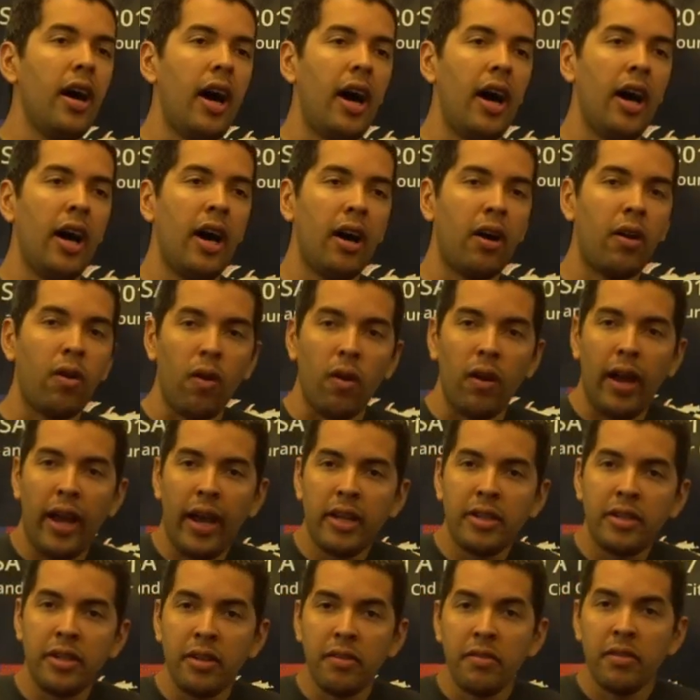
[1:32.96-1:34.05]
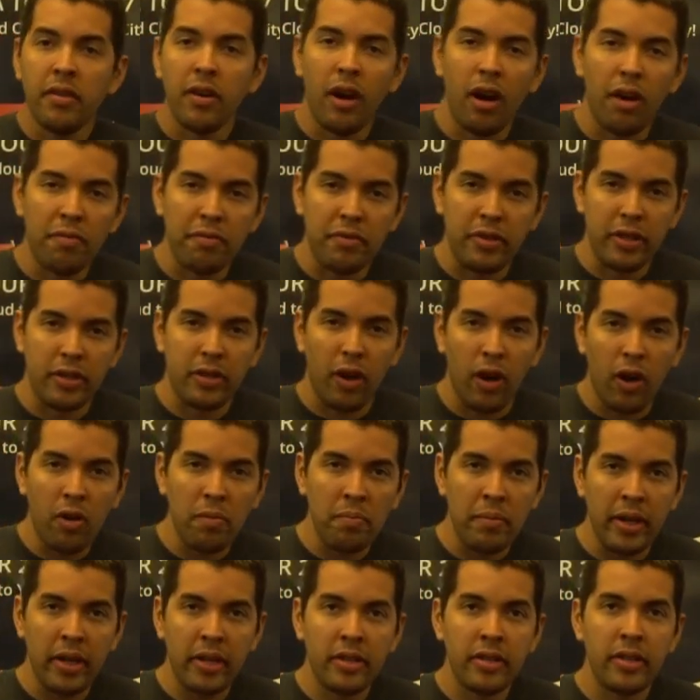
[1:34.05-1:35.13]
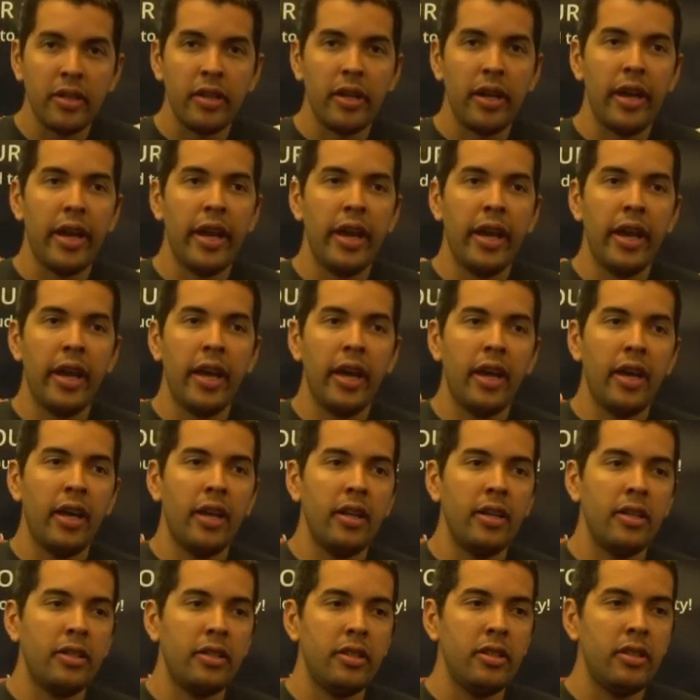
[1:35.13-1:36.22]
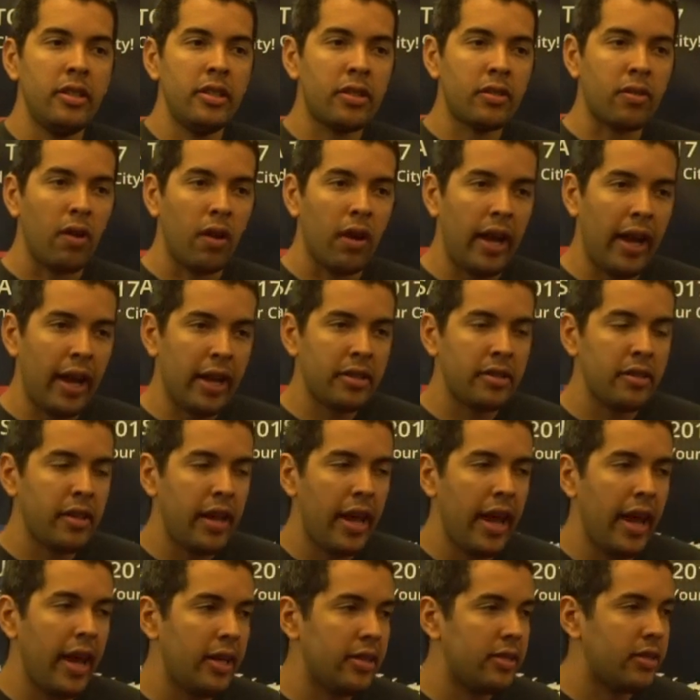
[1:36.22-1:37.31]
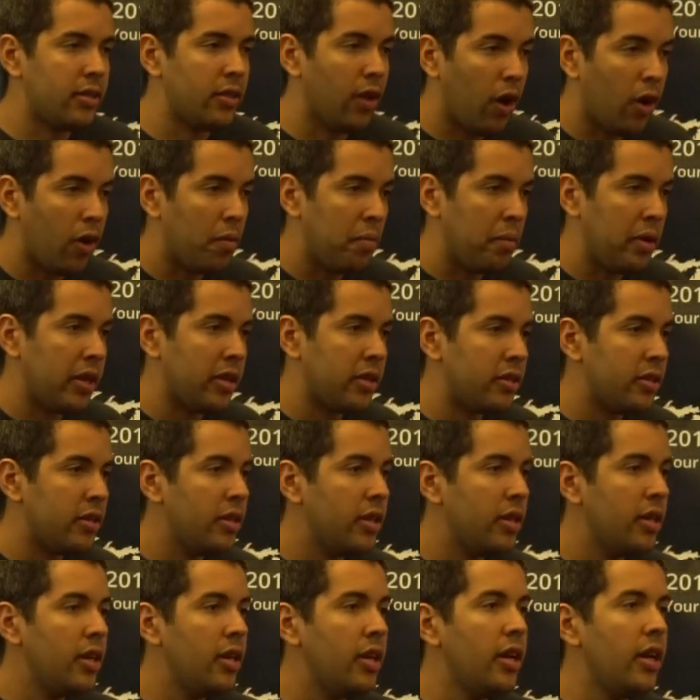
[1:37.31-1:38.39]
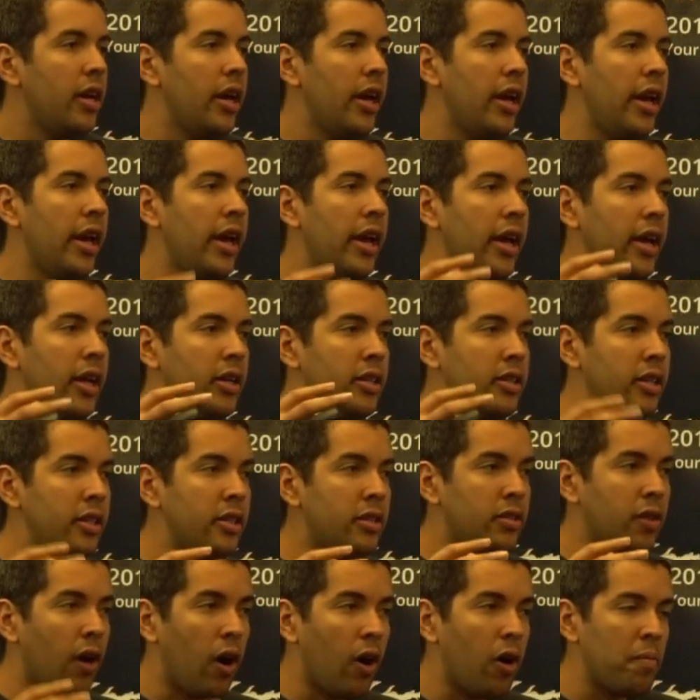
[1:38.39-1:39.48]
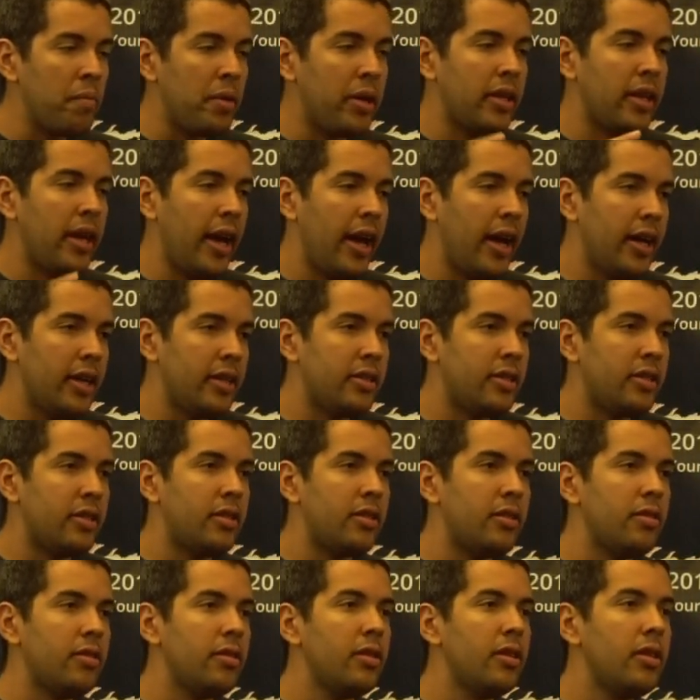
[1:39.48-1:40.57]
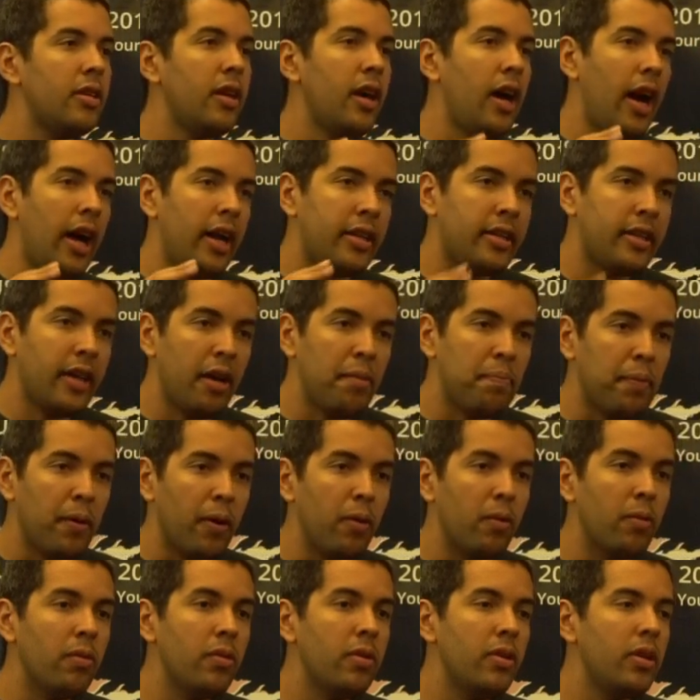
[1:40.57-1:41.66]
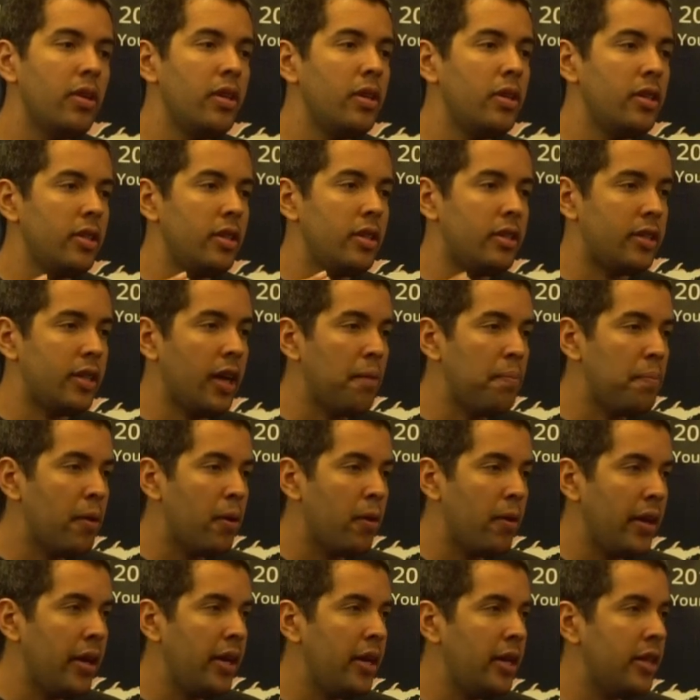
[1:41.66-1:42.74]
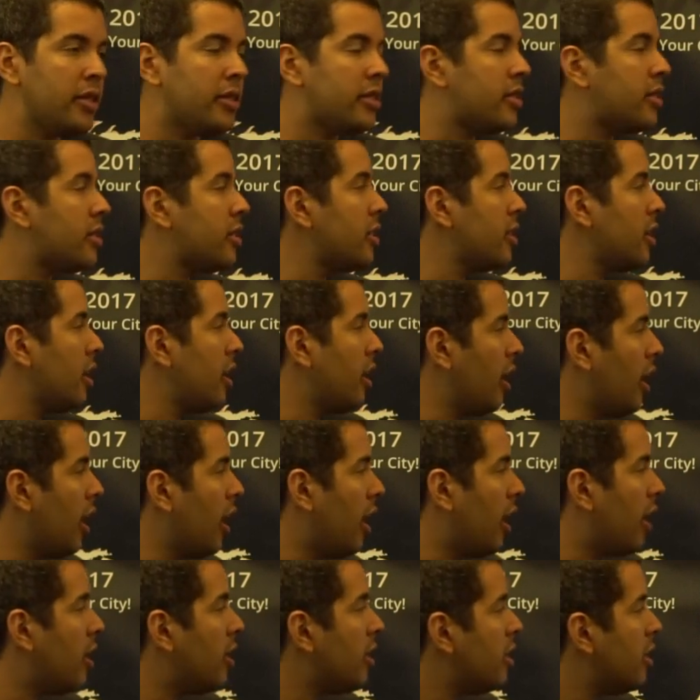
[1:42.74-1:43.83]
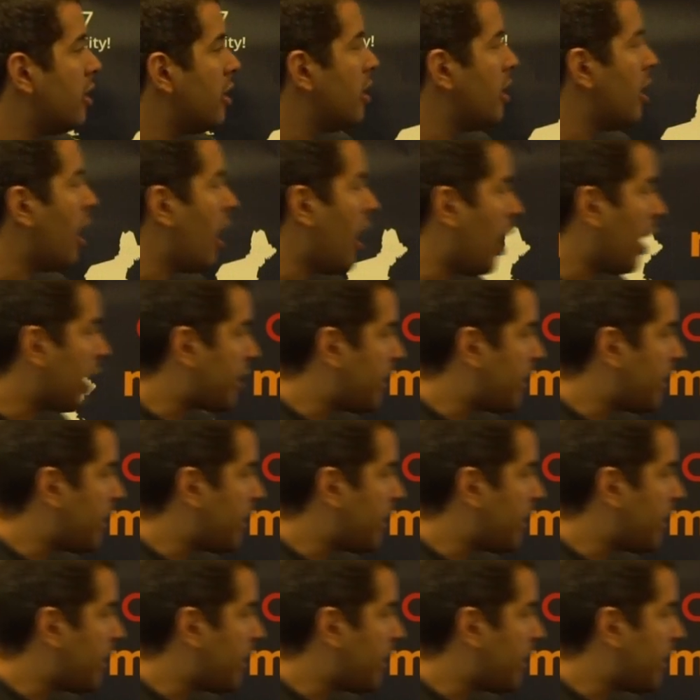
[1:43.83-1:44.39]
a collection of the document, and this collection has document. And this document has a tuple. This tuple is uh, a